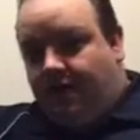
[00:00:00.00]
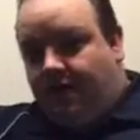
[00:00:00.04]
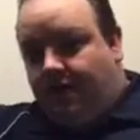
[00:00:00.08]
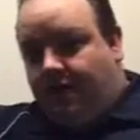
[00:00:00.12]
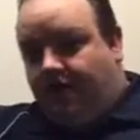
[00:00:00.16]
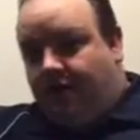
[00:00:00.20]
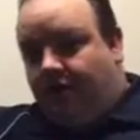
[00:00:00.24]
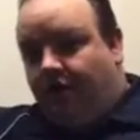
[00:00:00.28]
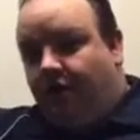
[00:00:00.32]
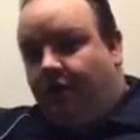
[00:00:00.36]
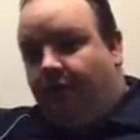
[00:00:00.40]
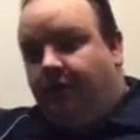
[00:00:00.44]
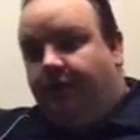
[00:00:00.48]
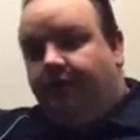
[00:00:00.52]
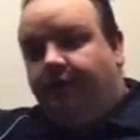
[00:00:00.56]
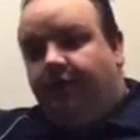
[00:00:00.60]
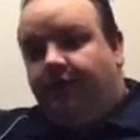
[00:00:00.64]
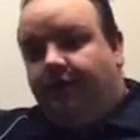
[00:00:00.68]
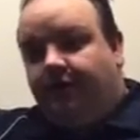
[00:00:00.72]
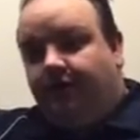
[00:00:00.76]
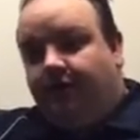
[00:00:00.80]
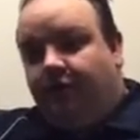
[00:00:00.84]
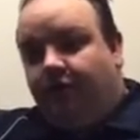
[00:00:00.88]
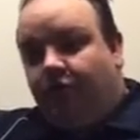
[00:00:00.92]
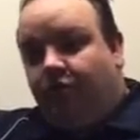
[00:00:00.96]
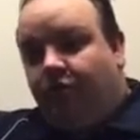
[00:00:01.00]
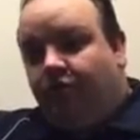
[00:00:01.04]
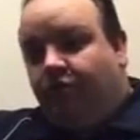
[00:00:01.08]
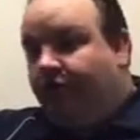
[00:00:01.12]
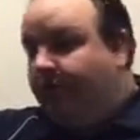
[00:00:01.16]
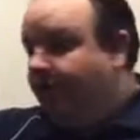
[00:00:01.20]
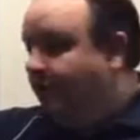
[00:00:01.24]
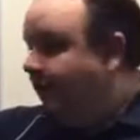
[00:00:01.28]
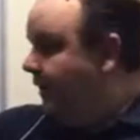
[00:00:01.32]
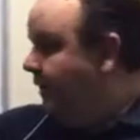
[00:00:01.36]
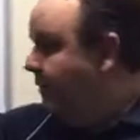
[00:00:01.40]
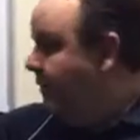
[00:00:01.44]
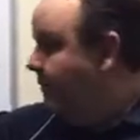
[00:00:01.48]
uh, Hyper-V or
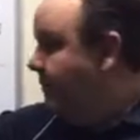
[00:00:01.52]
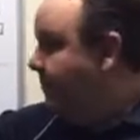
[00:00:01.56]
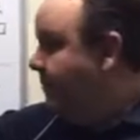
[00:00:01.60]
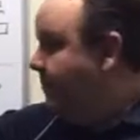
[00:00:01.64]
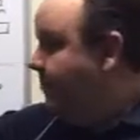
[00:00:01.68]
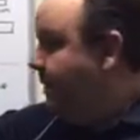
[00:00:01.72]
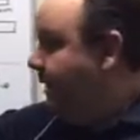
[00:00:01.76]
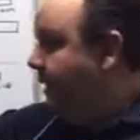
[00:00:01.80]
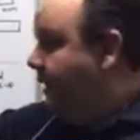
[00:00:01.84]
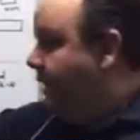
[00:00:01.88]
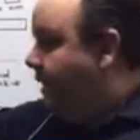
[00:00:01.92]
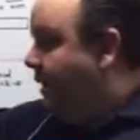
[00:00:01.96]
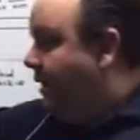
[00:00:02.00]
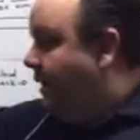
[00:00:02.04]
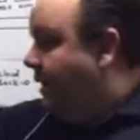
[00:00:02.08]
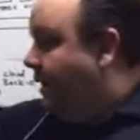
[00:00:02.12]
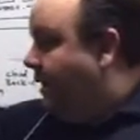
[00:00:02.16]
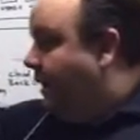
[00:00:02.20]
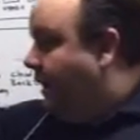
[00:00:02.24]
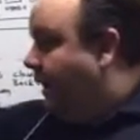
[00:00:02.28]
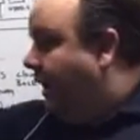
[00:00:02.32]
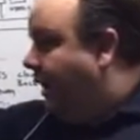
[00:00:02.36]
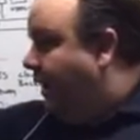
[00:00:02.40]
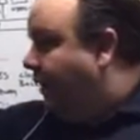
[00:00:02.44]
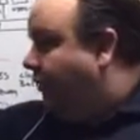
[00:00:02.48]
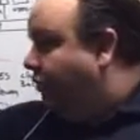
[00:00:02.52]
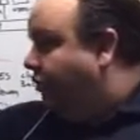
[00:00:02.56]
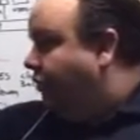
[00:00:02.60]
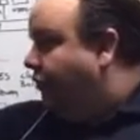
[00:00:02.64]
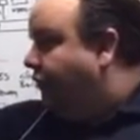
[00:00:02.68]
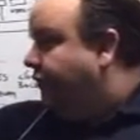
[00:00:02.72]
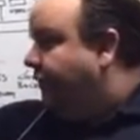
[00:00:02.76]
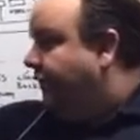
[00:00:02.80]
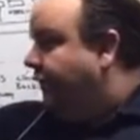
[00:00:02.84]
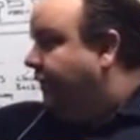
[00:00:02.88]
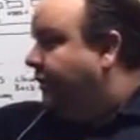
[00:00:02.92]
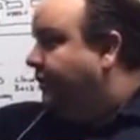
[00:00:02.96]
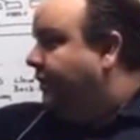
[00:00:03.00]
Veeam, and
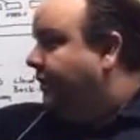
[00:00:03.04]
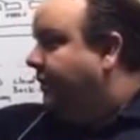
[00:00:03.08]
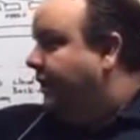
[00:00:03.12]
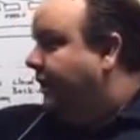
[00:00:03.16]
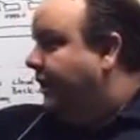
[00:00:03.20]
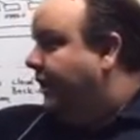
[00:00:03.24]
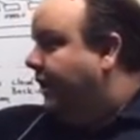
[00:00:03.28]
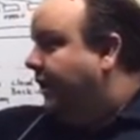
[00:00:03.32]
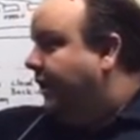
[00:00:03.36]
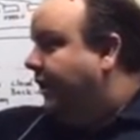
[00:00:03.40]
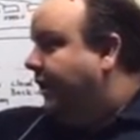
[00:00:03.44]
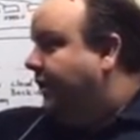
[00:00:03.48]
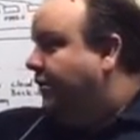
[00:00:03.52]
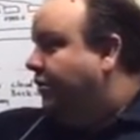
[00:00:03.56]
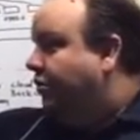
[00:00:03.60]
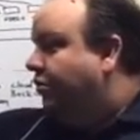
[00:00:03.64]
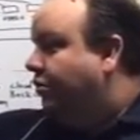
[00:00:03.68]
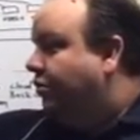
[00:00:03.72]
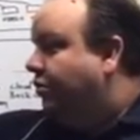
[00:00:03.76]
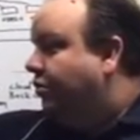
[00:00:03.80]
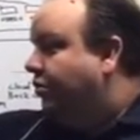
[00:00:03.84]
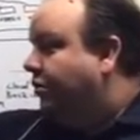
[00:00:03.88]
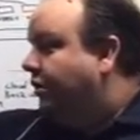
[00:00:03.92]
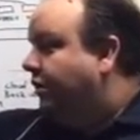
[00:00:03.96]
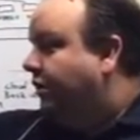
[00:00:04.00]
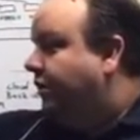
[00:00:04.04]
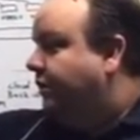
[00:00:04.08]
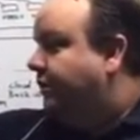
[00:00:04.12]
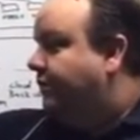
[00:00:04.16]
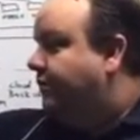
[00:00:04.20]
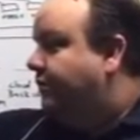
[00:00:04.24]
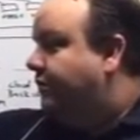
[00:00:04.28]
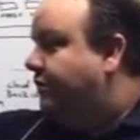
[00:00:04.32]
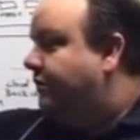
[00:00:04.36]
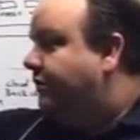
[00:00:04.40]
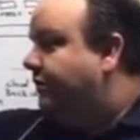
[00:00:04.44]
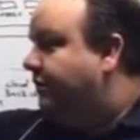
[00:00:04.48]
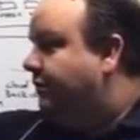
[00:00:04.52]
your V M D K or
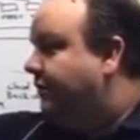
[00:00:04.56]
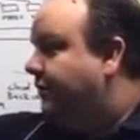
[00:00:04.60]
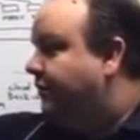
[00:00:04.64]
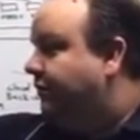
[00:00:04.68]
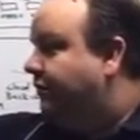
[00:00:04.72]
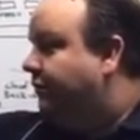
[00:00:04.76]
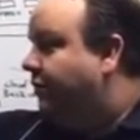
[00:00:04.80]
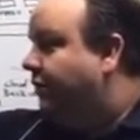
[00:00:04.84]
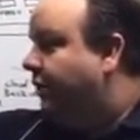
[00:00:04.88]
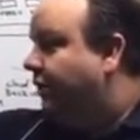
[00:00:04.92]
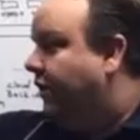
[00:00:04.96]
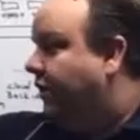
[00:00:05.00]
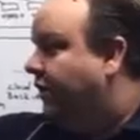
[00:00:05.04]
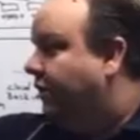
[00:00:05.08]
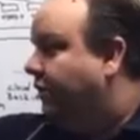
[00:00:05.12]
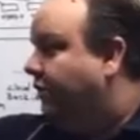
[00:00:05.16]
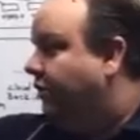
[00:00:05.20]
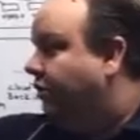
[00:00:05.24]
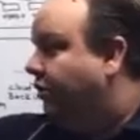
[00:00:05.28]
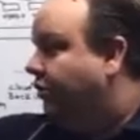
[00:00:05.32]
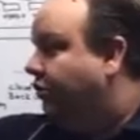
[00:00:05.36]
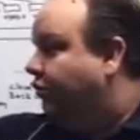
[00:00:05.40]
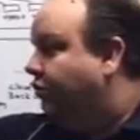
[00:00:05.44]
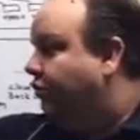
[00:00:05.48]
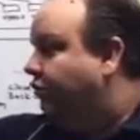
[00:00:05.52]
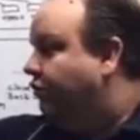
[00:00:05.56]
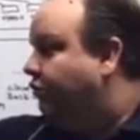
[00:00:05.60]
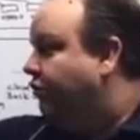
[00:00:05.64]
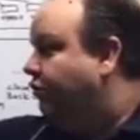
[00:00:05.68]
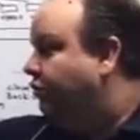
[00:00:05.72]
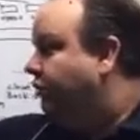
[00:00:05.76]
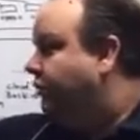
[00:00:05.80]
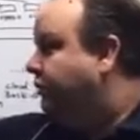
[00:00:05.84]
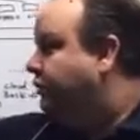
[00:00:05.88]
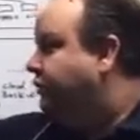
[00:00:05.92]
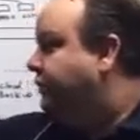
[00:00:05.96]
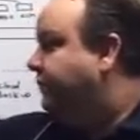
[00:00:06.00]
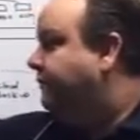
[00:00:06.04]
similar file on your
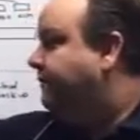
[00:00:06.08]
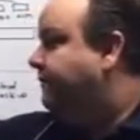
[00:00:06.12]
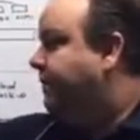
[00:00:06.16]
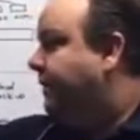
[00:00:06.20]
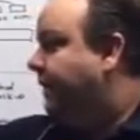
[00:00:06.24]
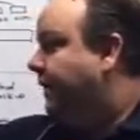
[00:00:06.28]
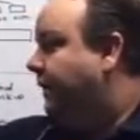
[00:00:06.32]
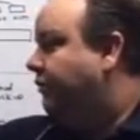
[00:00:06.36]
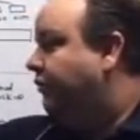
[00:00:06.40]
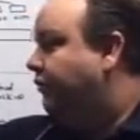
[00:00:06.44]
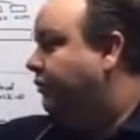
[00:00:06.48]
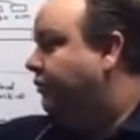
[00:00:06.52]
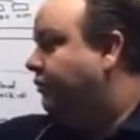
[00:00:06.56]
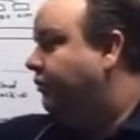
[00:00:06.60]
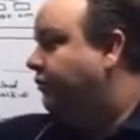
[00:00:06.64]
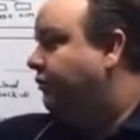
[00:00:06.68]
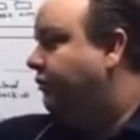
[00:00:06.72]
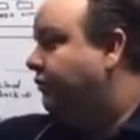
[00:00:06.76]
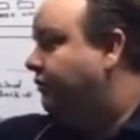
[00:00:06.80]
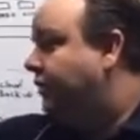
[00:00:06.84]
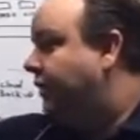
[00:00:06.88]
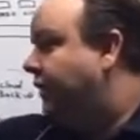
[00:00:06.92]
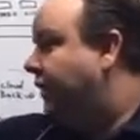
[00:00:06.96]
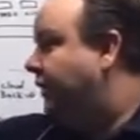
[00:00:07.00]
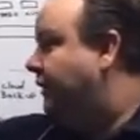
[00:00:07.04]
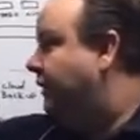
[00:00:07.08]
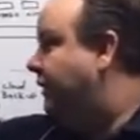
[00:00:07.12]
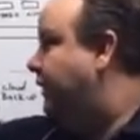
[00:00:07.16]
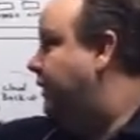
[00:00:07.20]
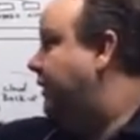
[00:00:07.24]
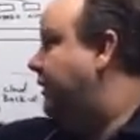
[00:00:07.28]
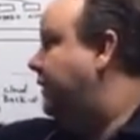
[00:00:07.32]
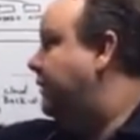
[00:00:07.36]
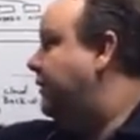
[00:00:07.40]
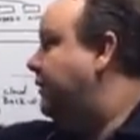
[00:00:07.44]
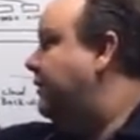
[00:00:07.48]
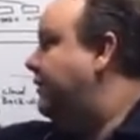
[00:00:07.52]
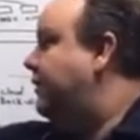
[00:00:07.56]
storage and your users
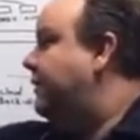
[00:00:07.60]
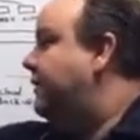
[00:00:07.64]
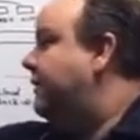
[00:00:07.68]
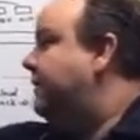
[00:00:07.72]
connecting in.